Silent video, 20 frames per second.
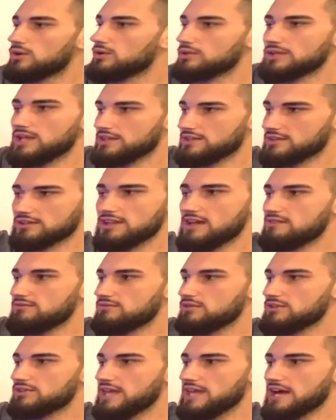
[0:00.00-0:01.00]
nother
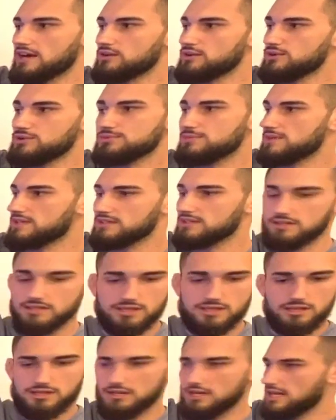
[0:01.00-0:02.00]
level that Usman
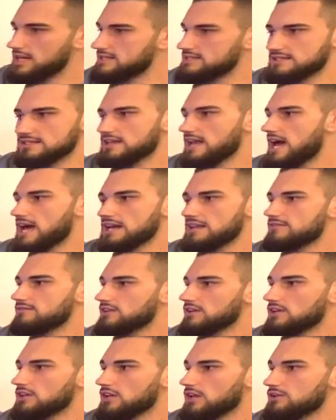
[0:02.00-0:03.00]
is not
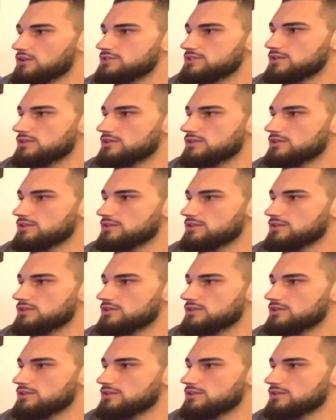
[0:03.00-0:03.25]
even close to.